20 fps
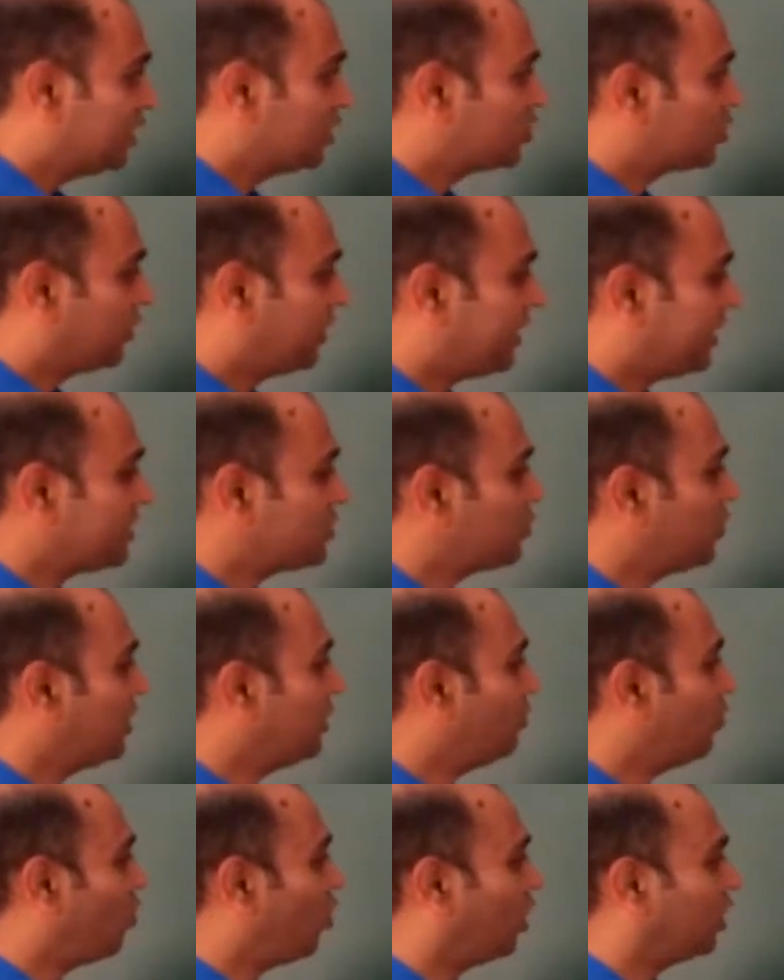So next
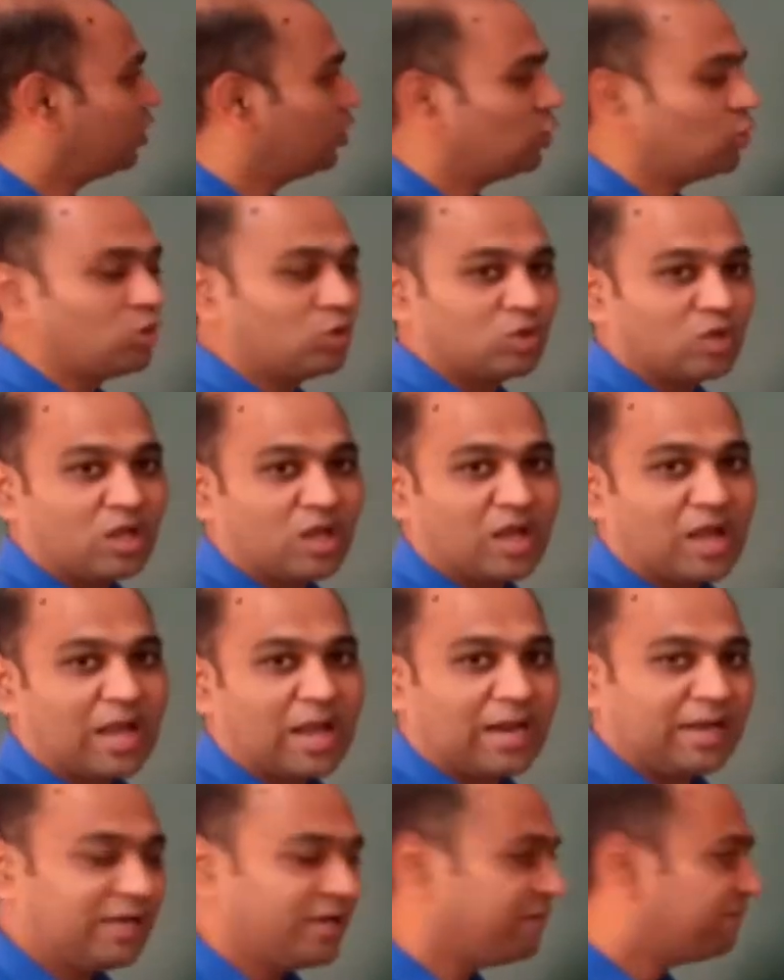we'll move on to
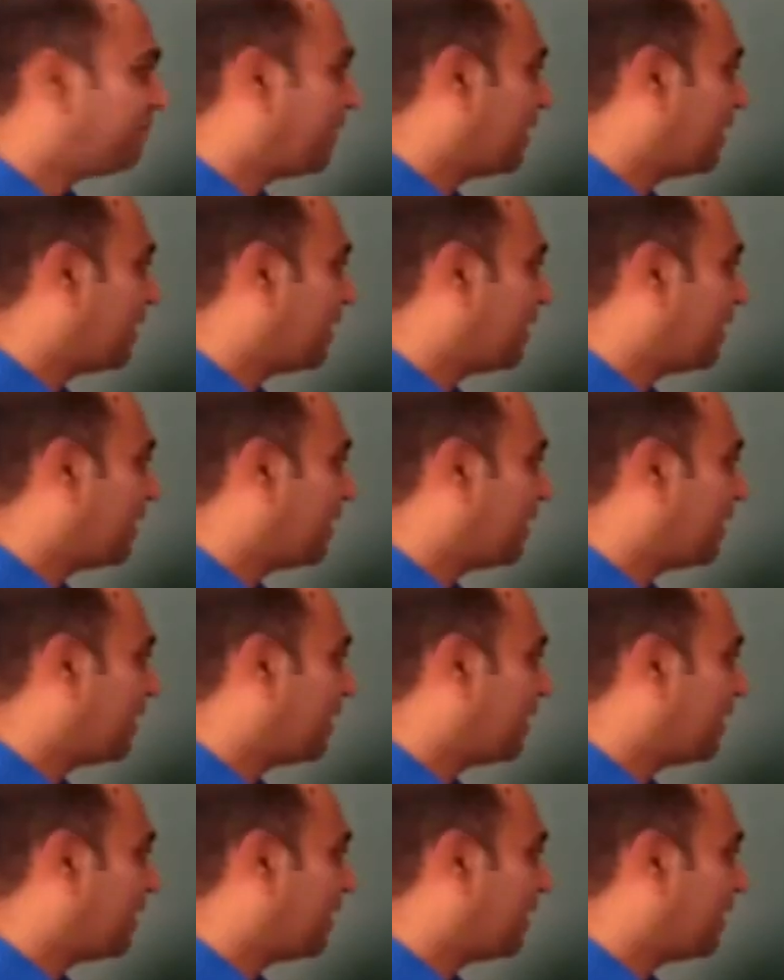AND